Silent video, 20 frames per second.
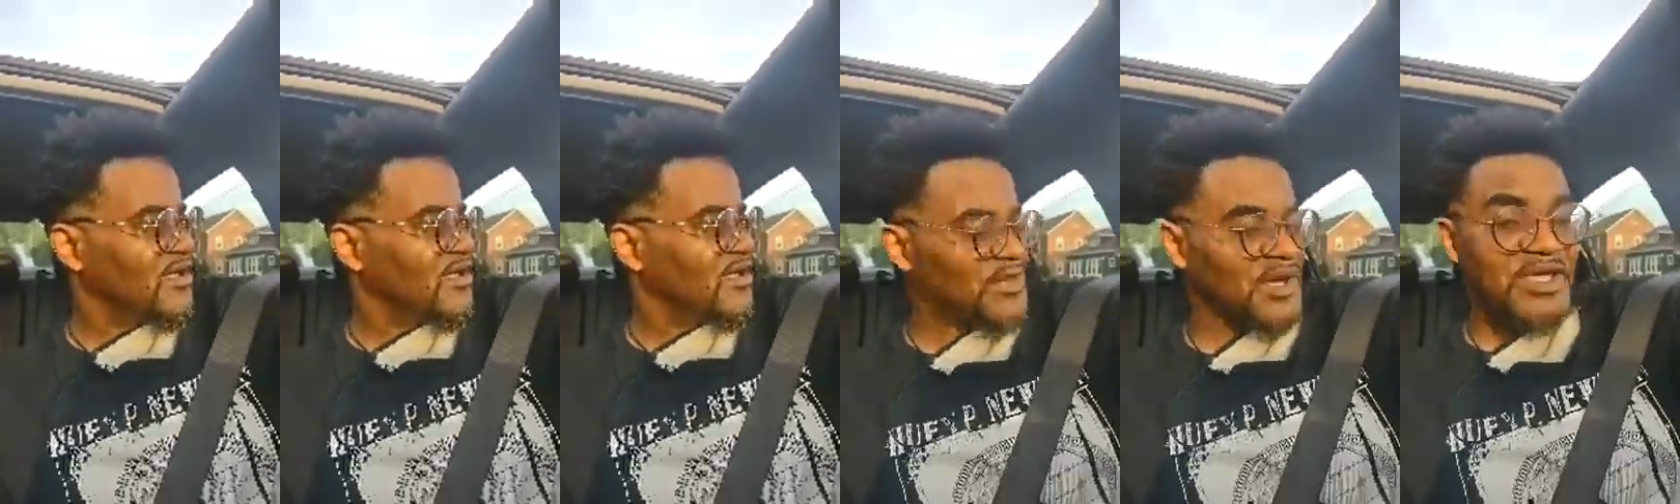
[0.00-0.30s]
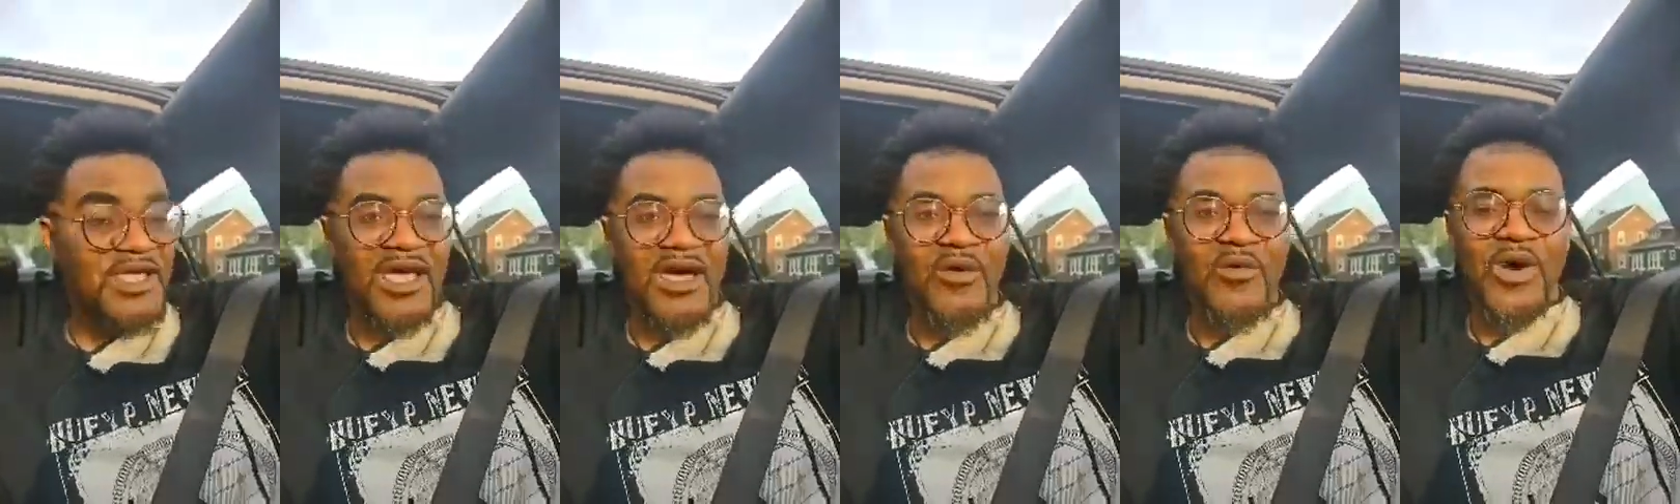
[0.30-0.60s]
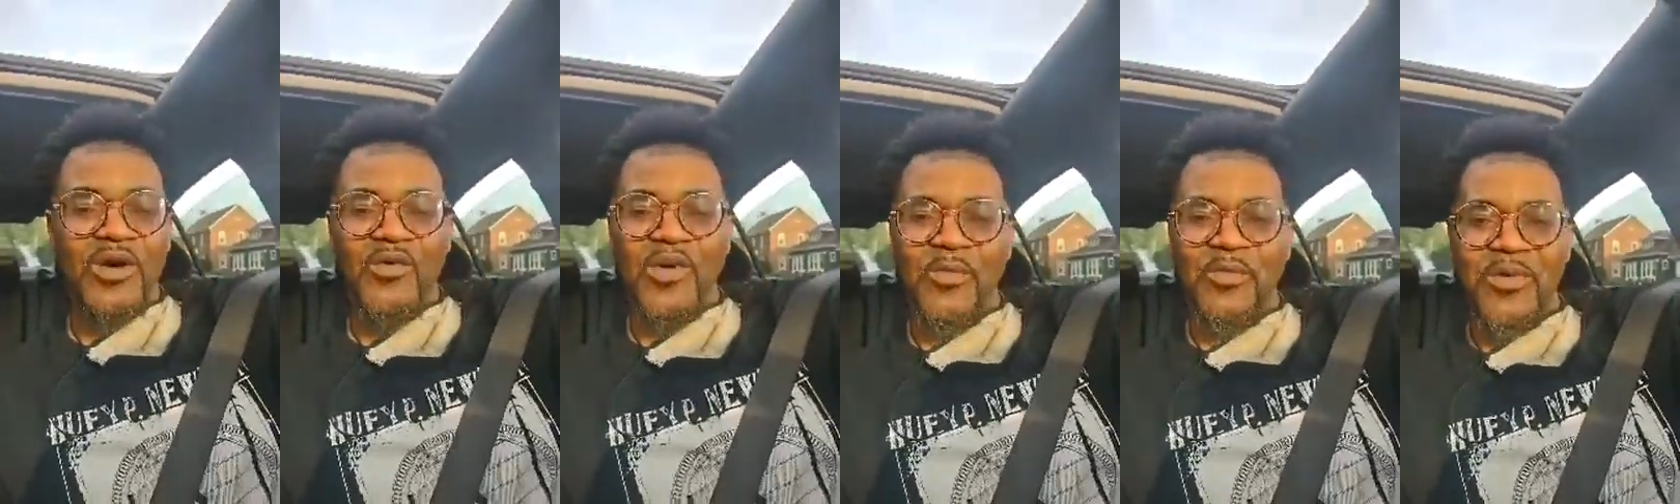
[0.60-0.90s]
But yeah,
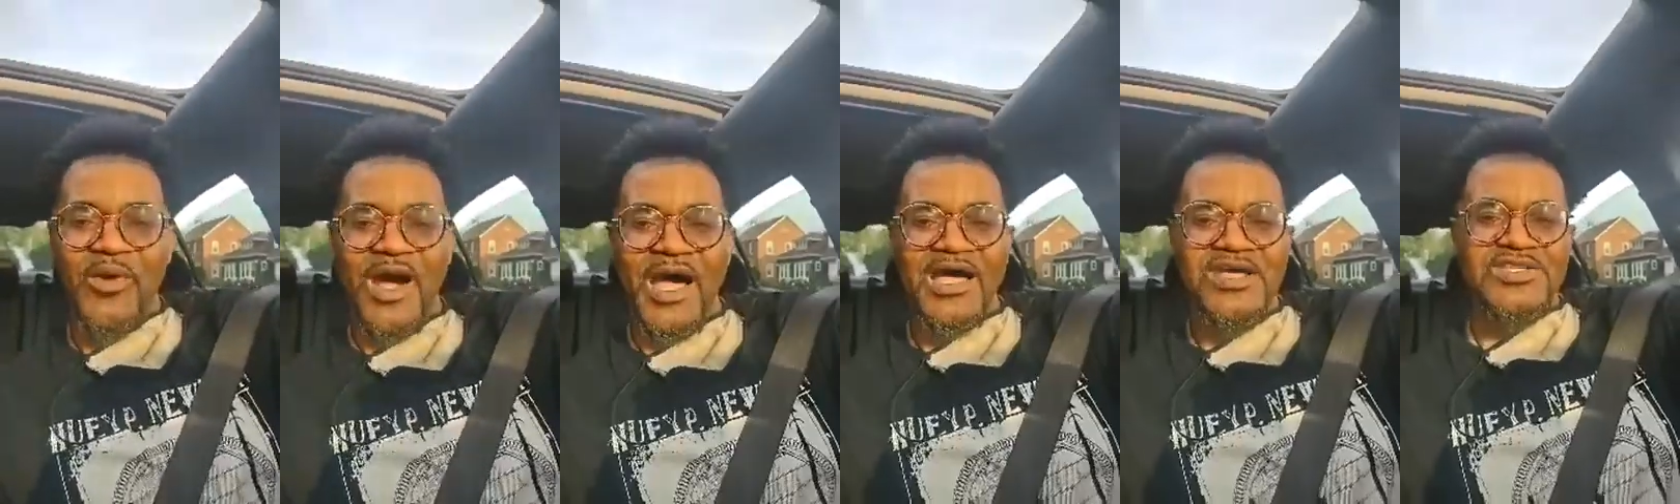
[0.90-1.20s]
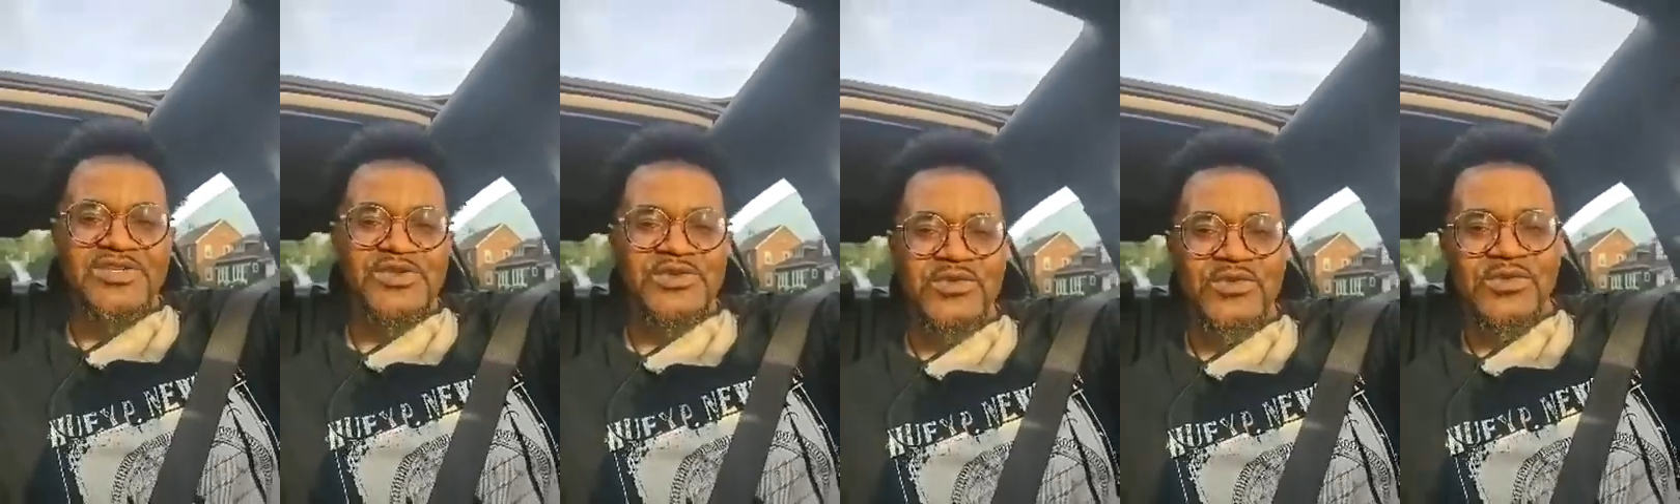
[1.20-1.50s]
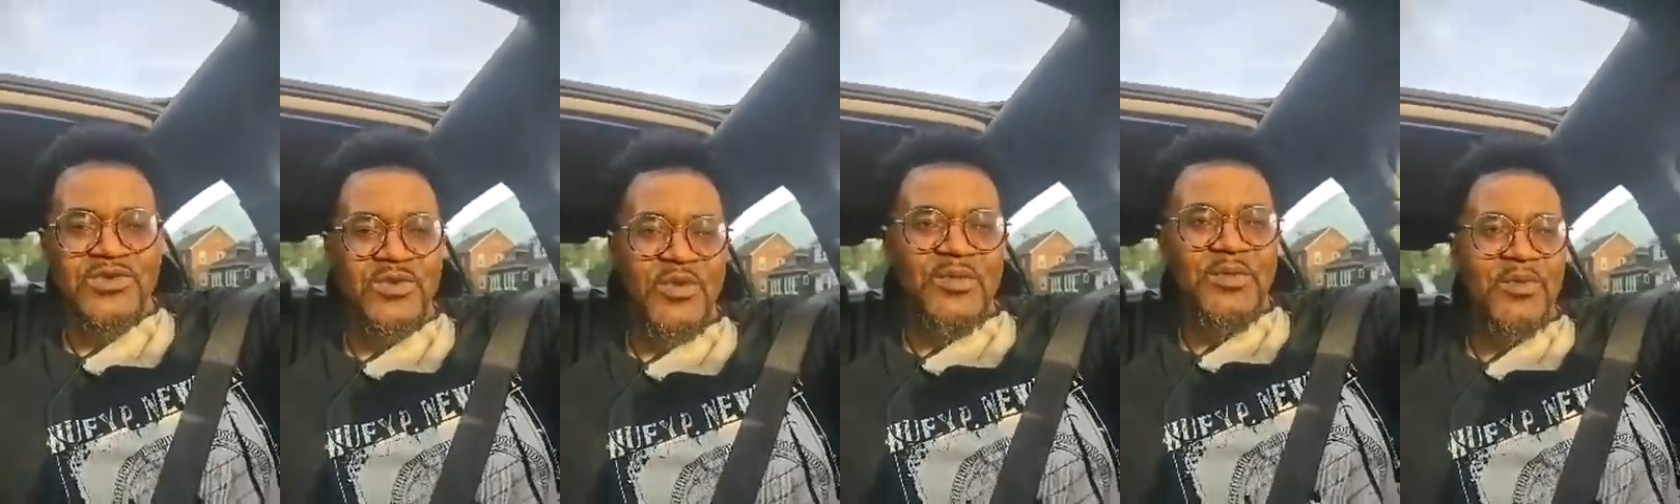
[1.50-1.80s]
what prize do
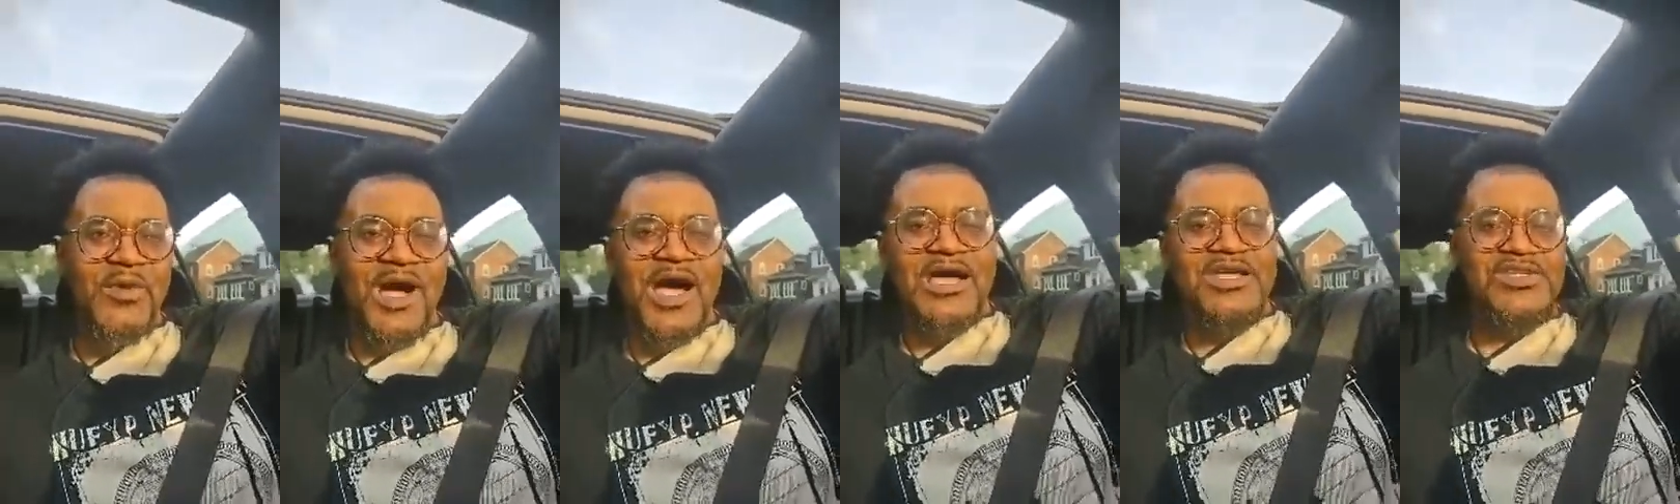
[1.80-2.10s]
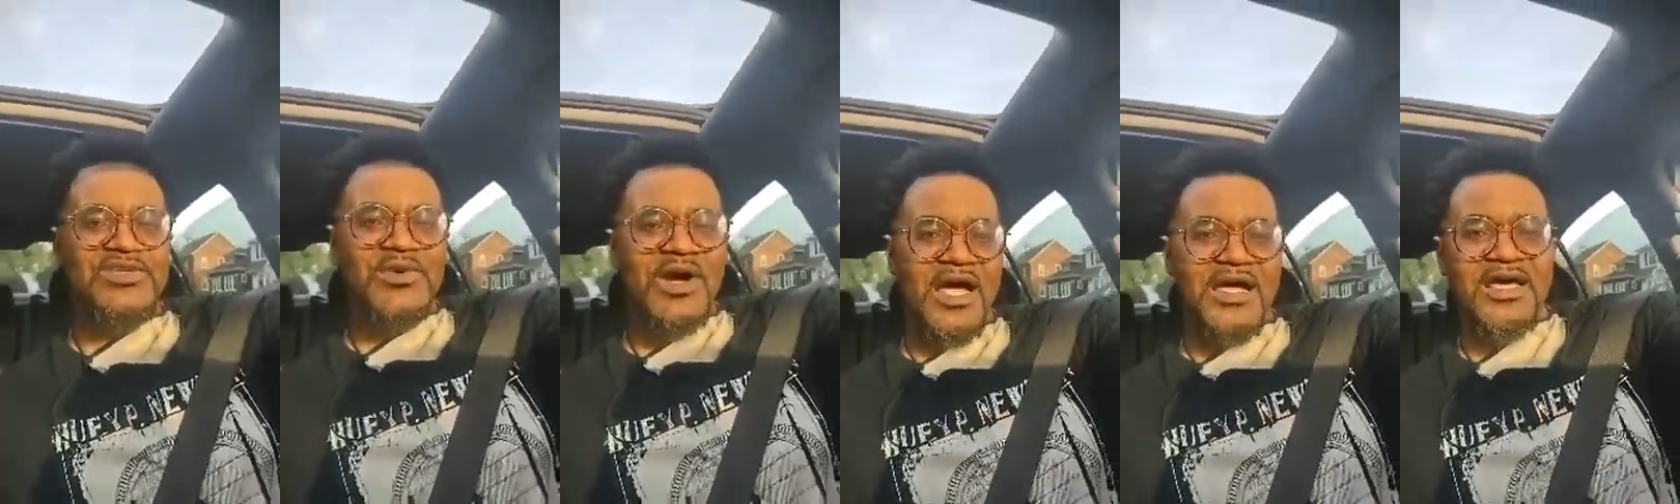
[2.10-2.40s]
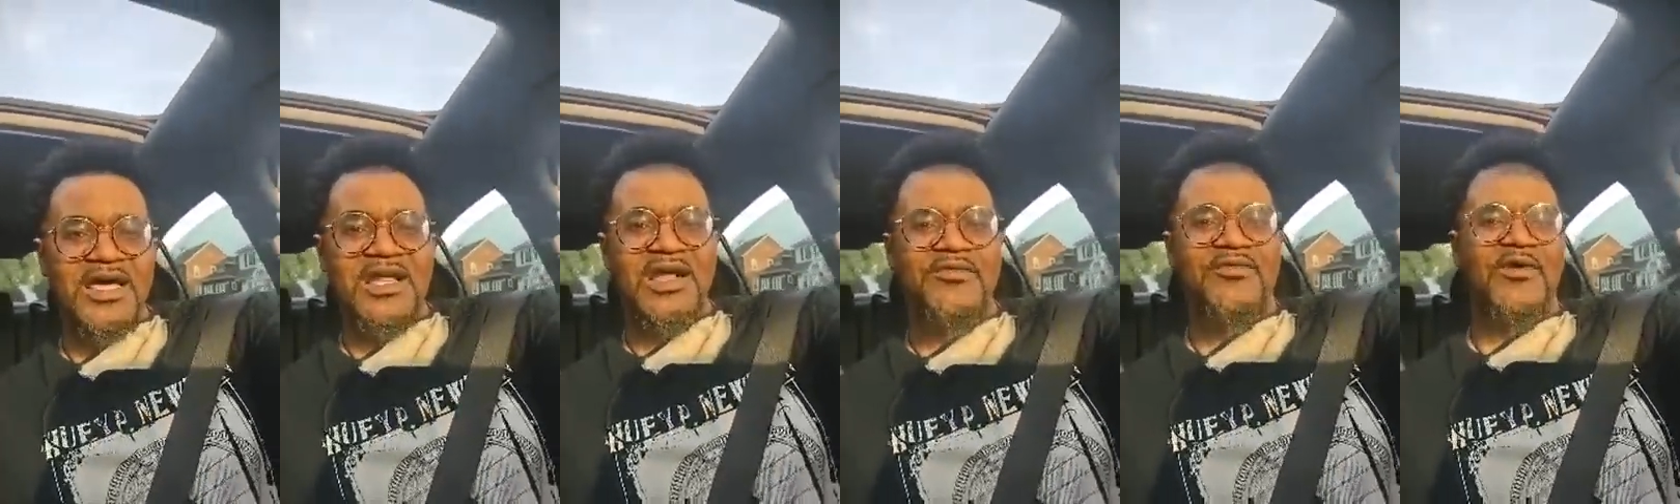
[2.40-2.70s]
I
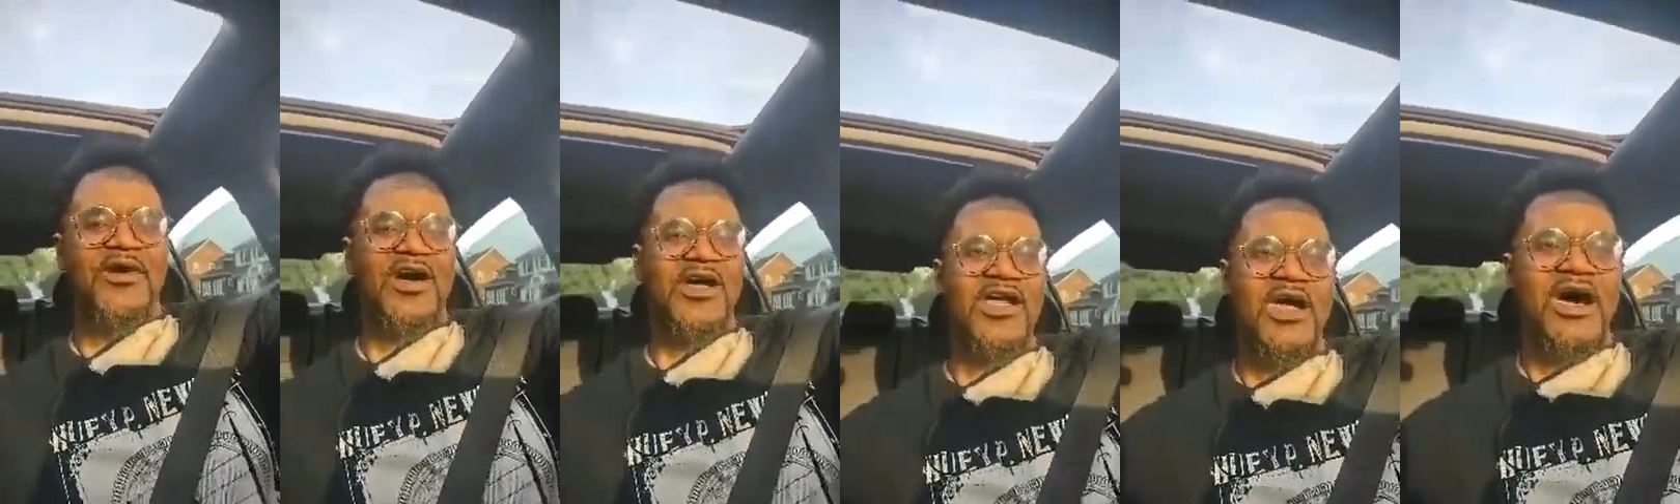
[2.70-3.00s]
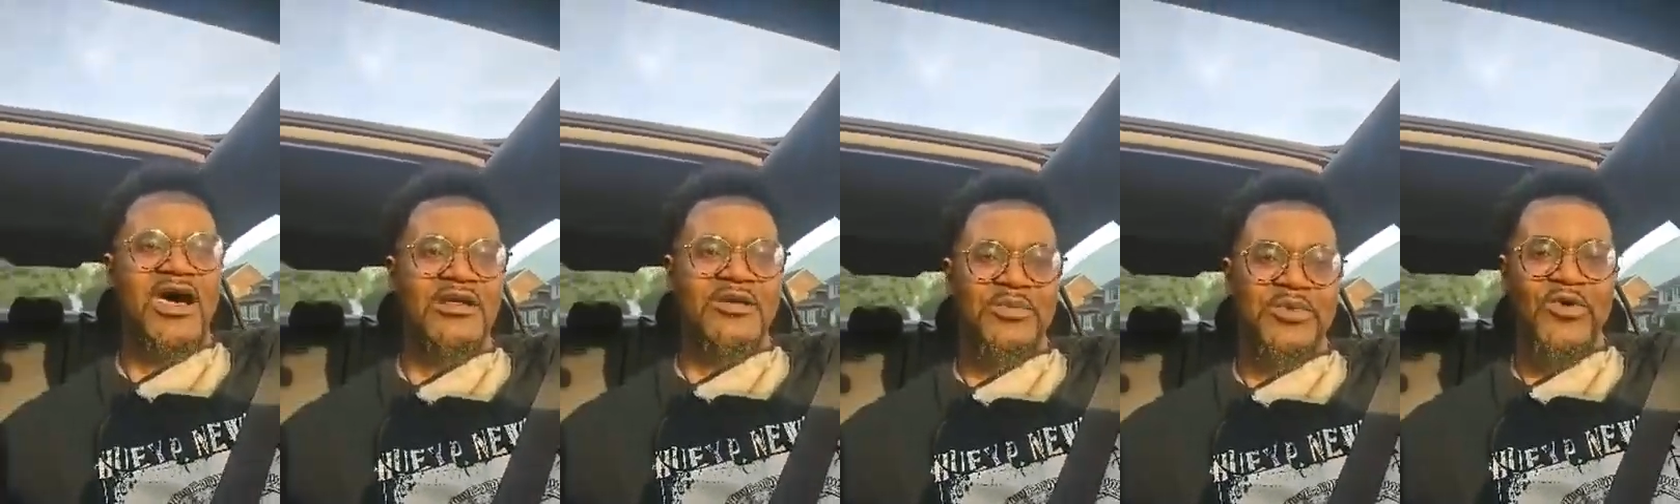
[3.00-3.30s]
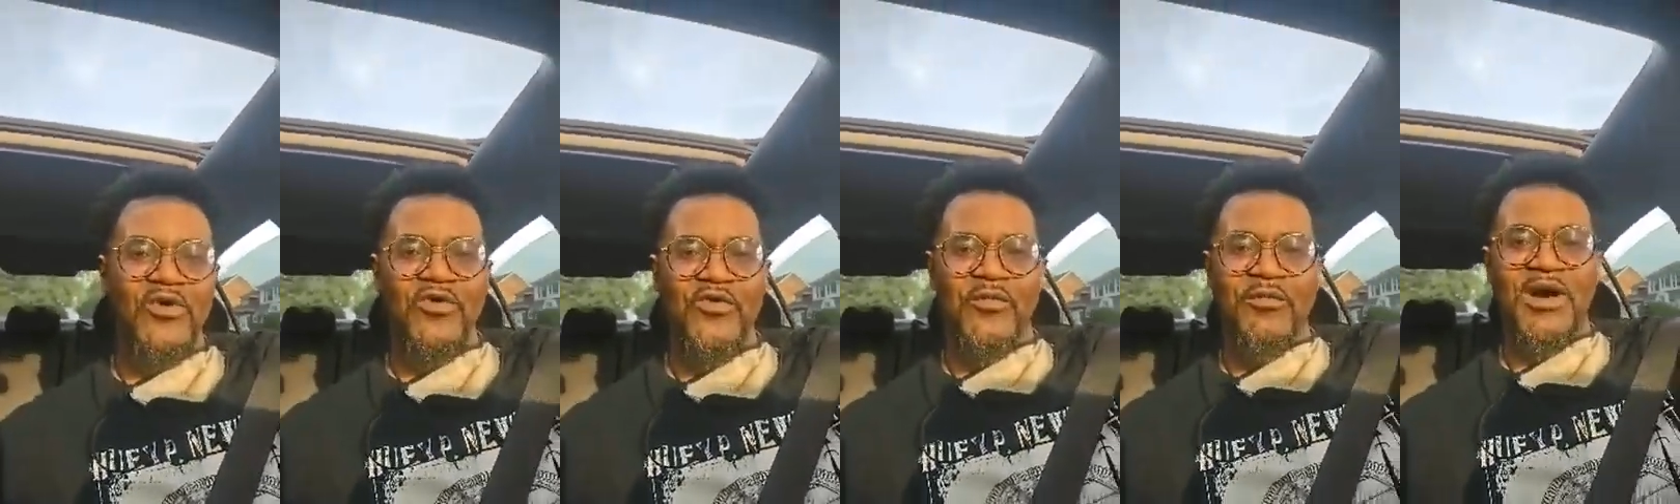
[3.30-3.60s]
get if y'all approve